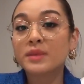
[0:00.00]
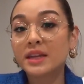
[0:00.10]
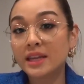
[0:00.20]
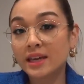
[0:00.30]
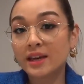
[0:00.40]

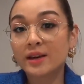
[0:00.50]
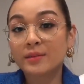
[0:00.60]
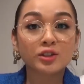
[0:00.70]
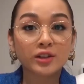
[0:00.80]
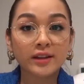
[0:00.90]
medium
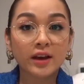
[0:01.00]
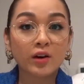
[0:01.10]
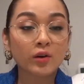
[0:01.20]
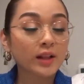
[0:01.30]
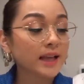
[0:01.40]

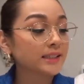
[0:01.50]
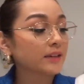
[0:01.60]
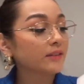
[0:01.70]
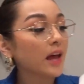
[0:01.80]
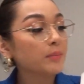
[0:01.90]
Chanel classic
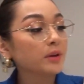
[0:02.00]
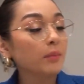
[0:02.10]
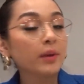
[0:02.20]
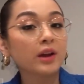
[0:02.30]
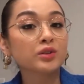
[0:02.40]
flap
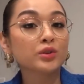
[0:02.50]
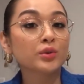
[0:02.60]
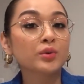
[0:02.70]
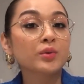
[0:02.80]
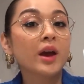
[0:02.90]
compared
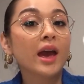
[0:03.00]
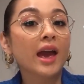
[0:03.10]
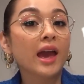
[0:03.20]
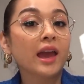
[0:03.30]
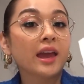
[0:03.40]
to
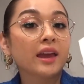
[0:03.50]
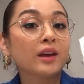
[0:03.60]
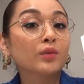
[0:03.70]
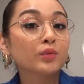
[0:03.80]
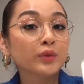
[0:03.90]
a
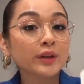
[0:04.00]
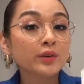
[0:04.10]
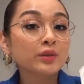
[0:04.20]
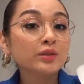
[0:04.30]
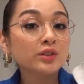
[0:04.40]

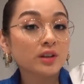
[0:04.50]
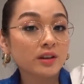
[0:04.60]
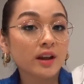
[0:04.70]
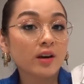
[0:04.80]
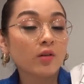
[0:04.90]
real
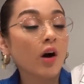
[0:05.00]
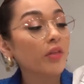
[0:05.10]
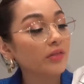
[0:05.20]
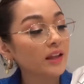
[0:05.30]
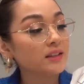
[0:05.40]
Chanel
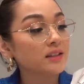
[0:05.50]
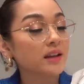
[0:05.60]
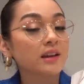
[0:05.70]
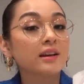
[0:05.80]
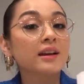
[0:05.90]

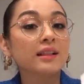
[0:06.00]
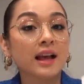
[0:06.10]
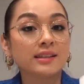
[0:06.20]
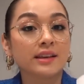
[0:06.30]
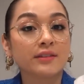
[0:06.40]
authentic classic